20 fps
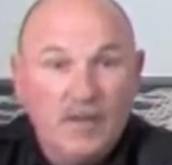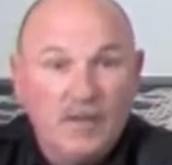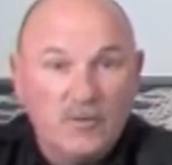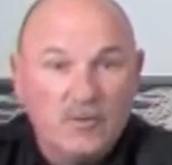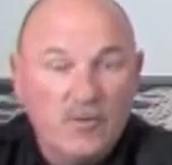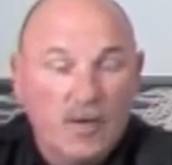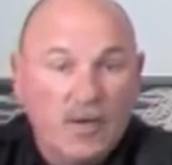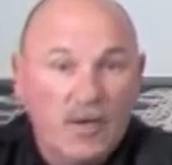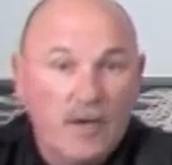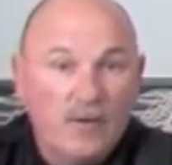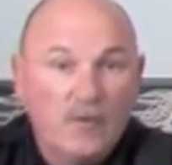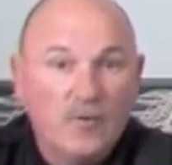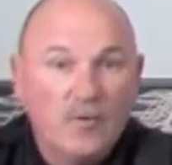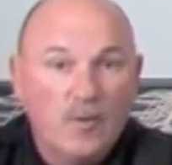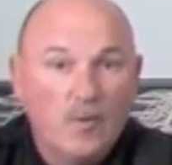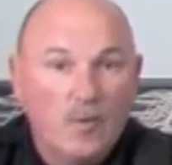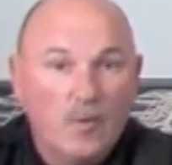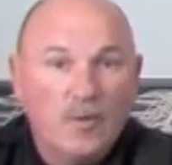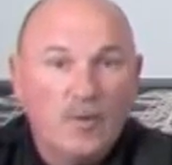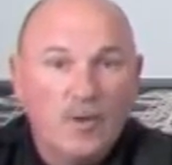is to have
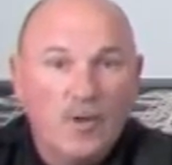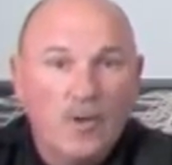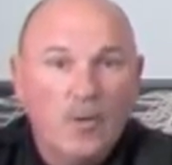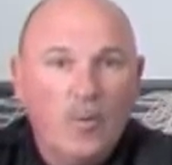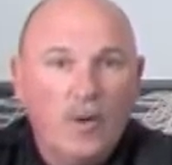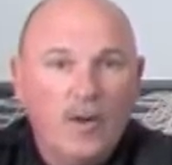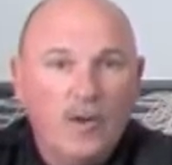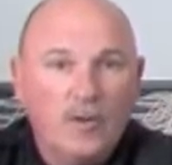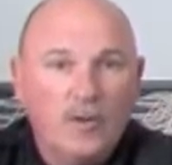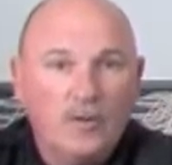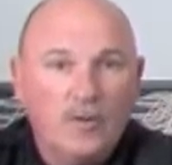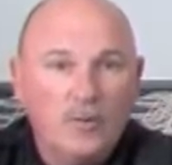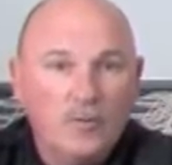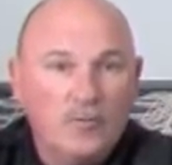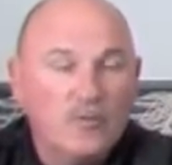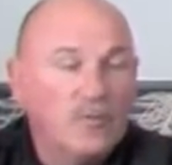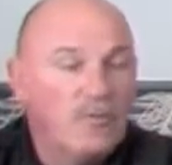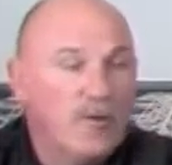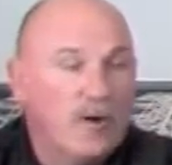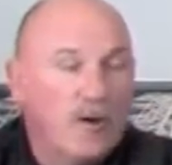someone to know how to
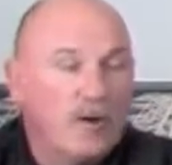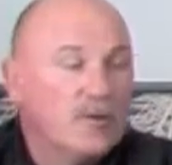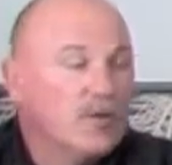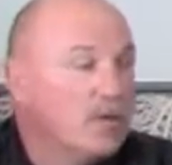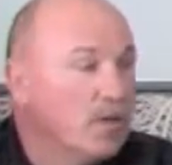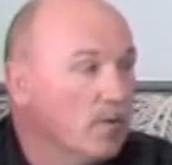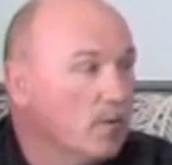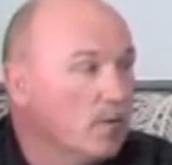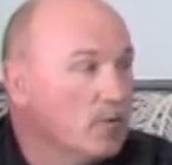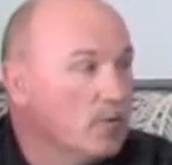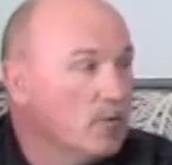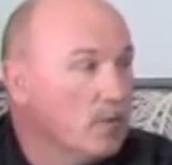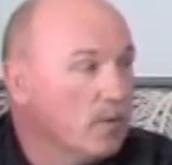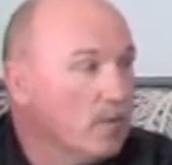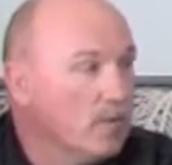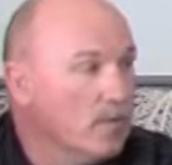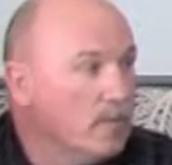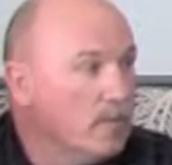use a fire extinguisher.